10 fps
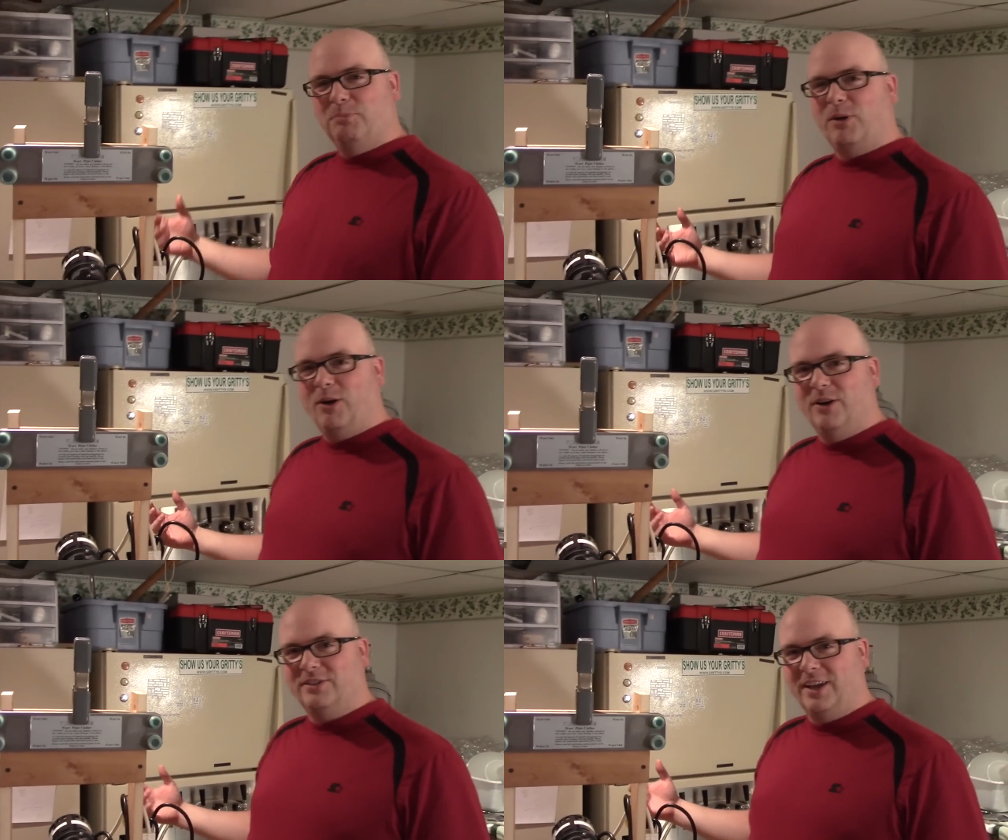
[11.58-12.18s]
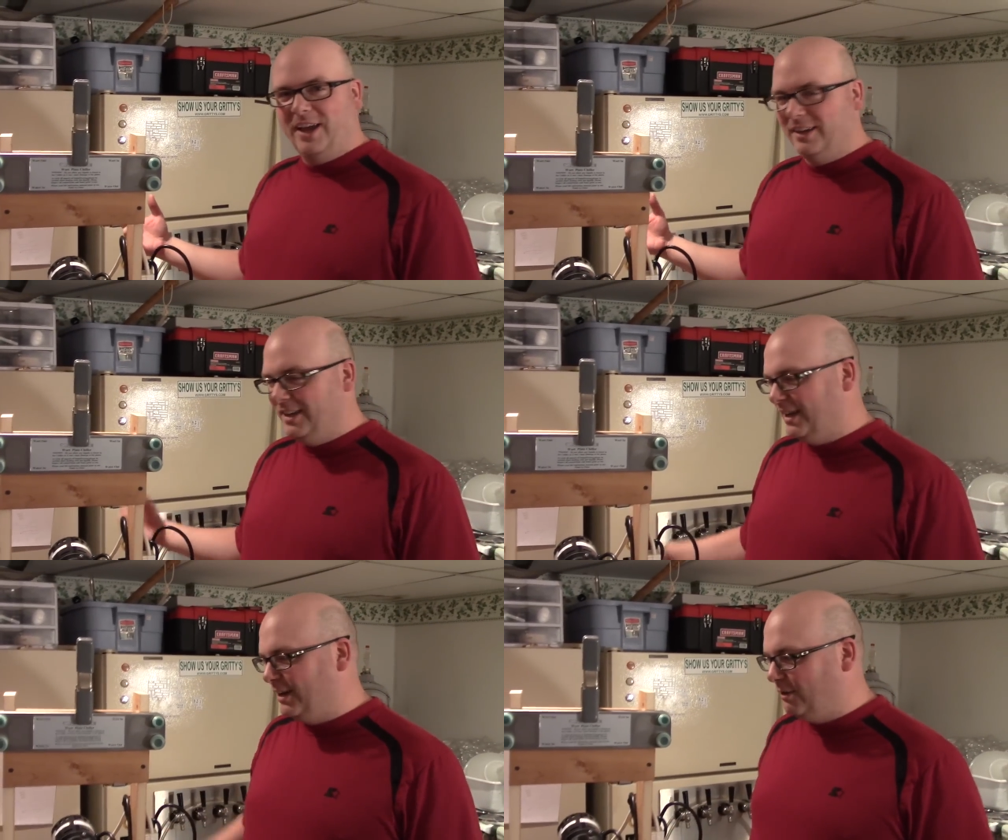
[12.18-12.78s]
parts I had
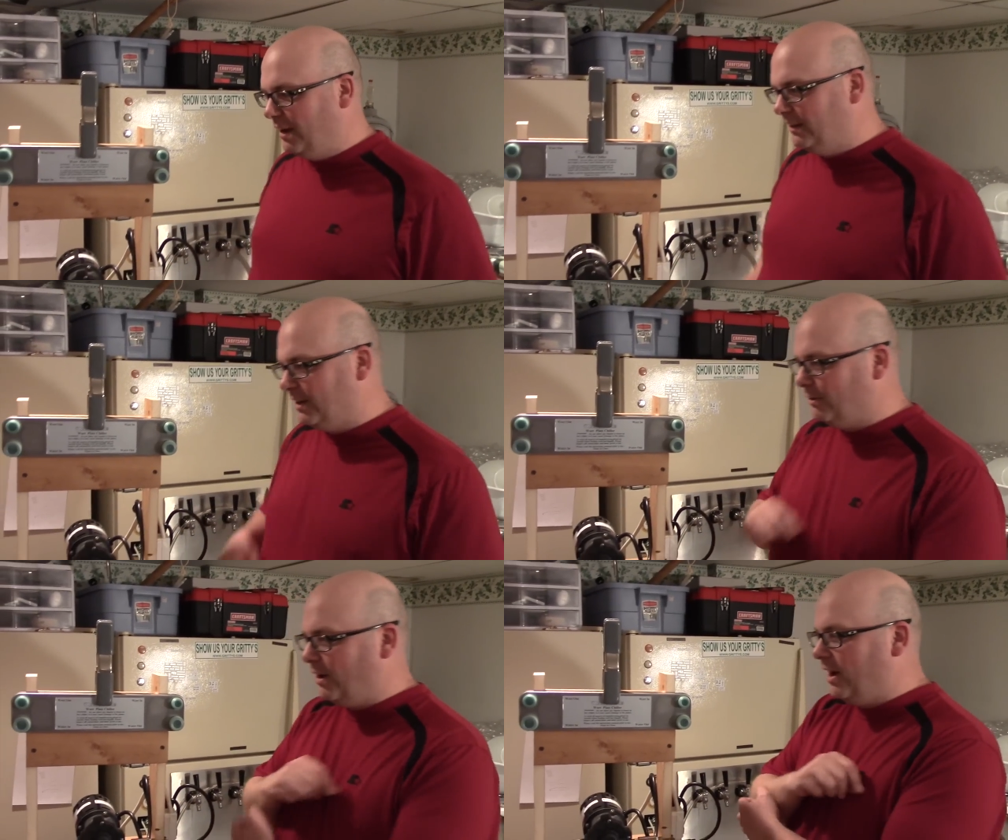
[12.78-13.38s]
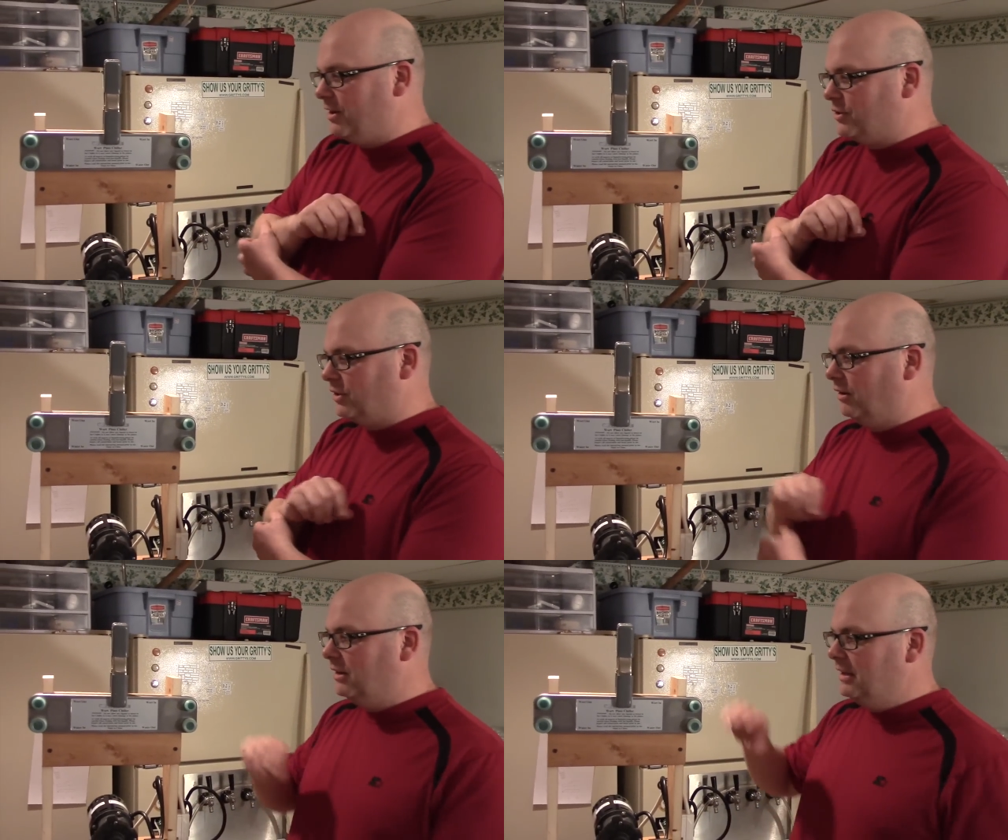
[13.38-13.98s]
kicking around the garage.
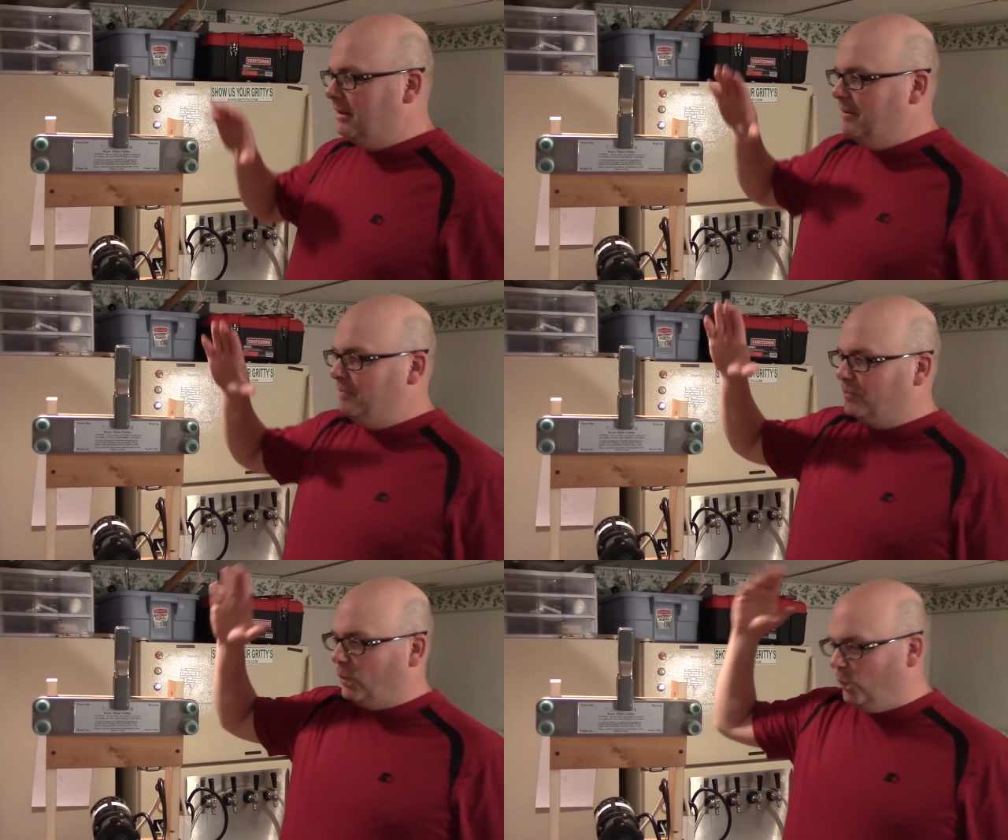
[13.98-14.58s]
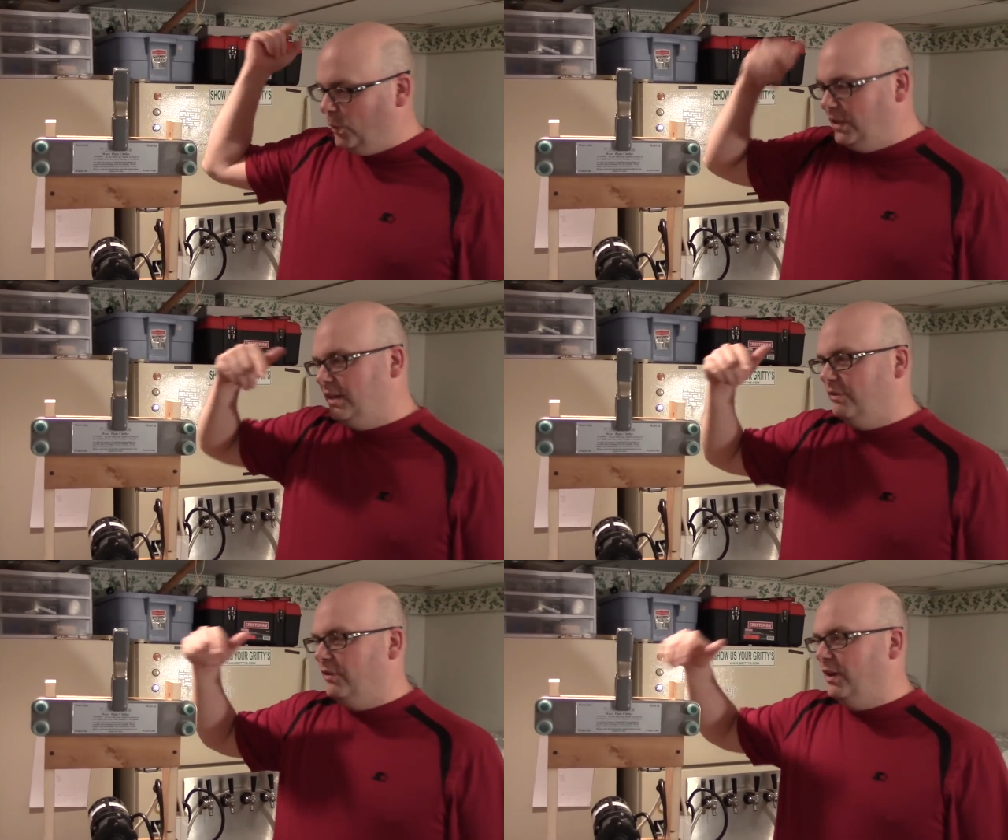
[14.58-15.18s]
So we
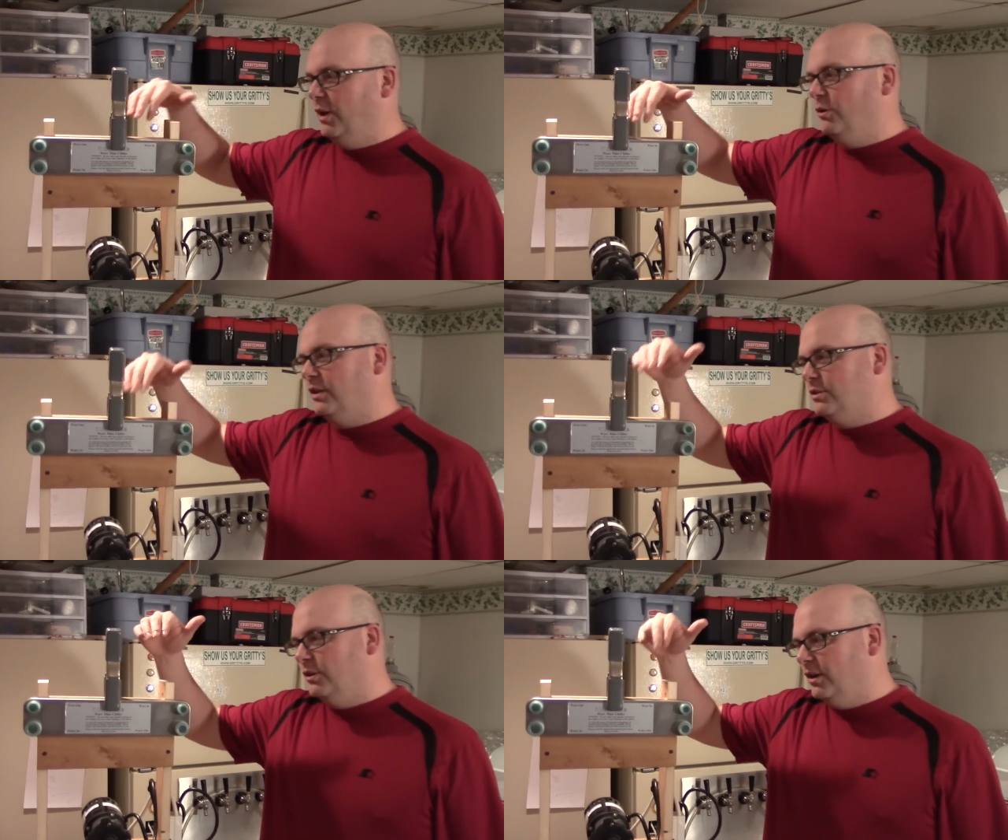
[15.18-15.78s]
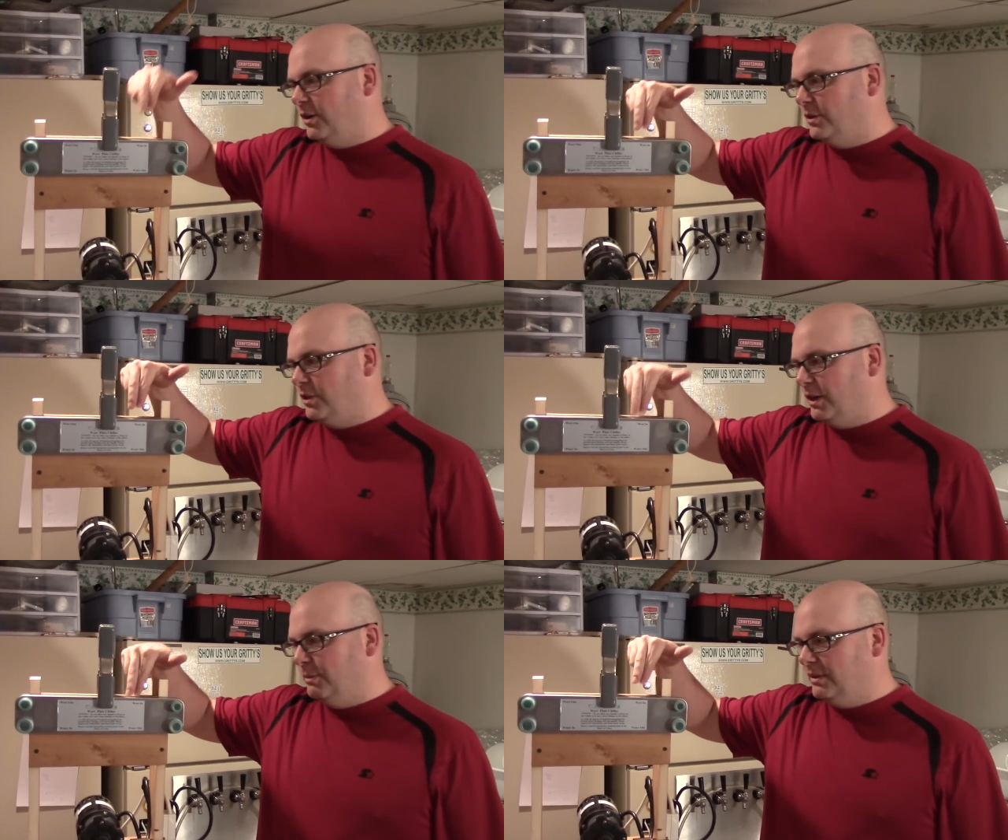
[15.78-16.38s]
did a video not too long ago. I
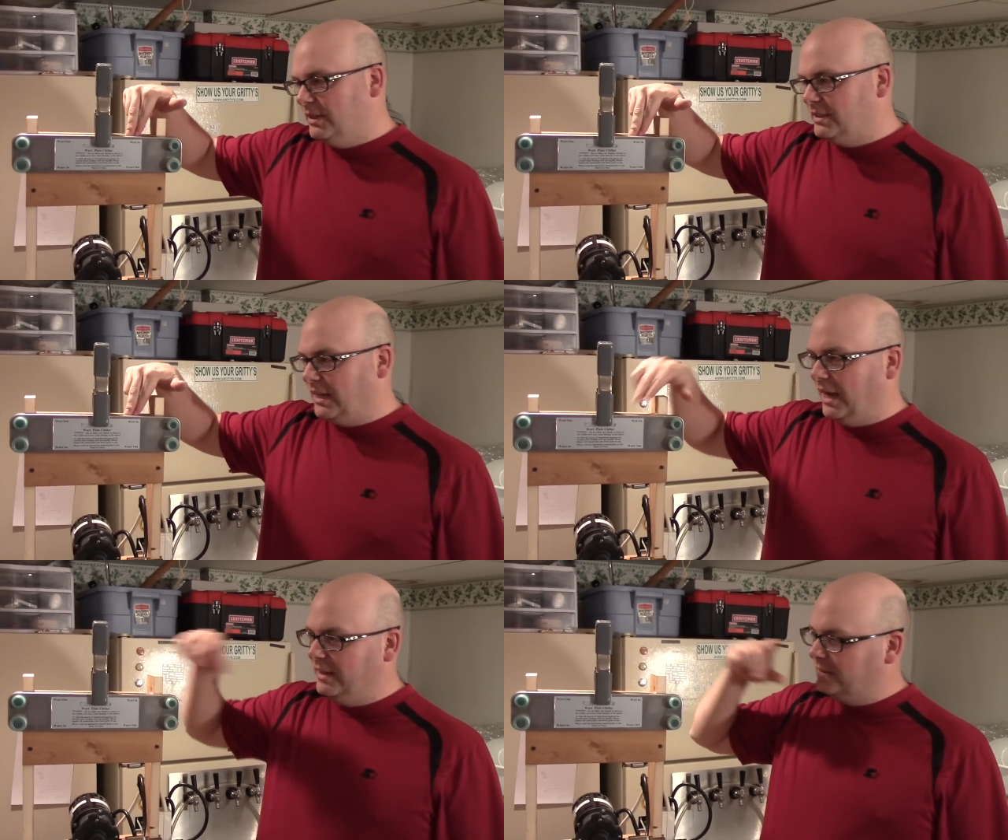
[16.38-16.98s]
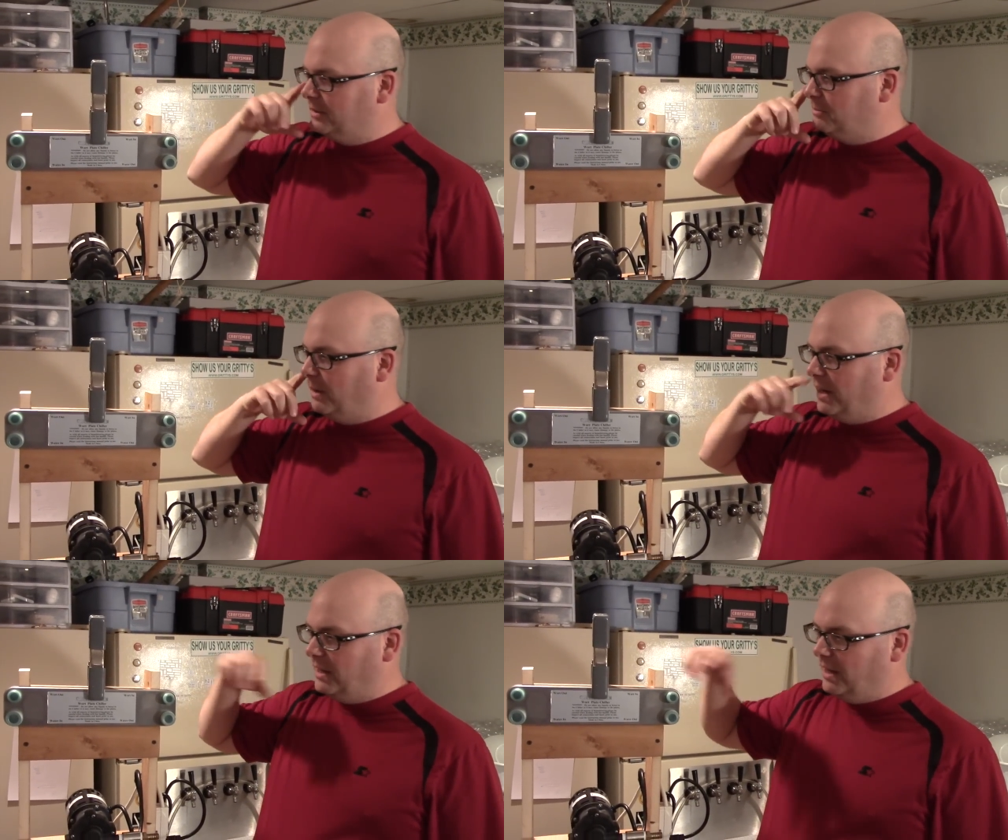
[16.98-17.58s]
talked about this guy. This is
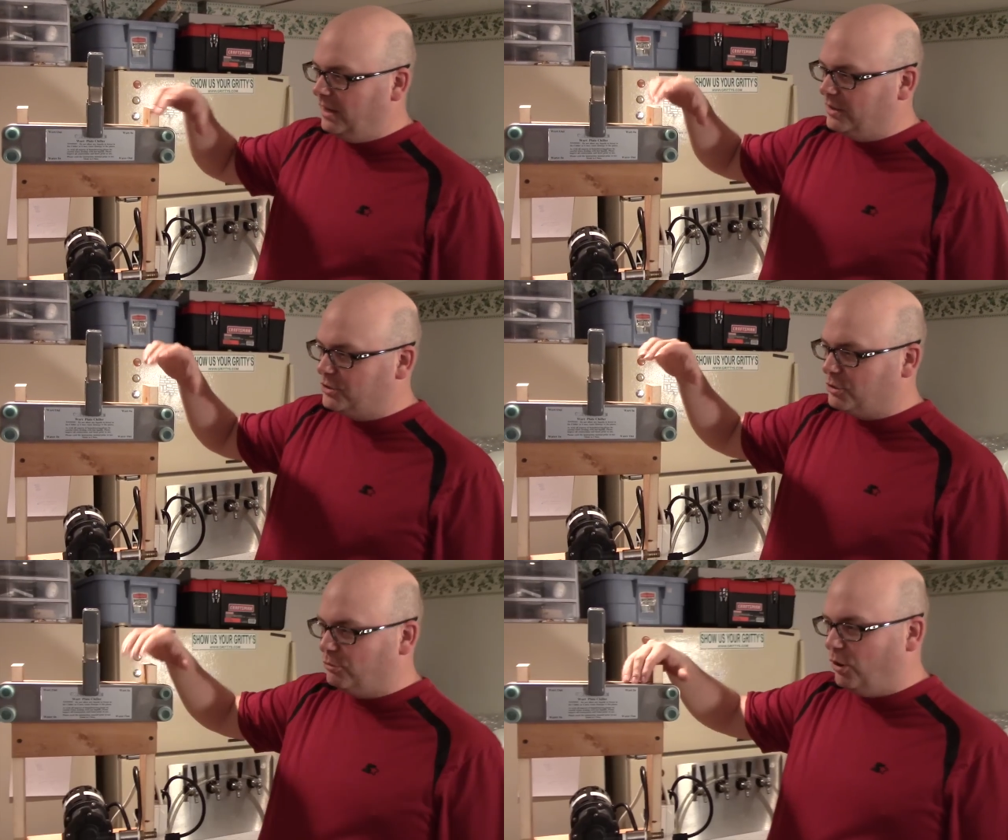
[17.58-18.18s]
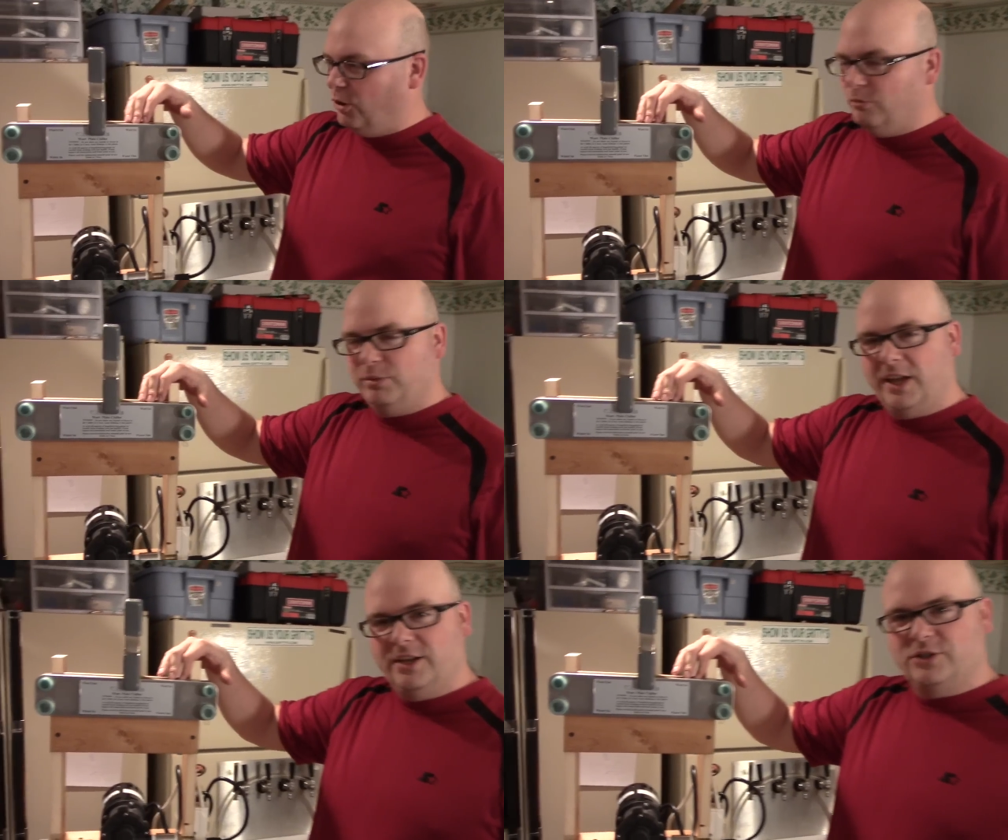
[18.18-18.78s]
my uh, Shiron Plate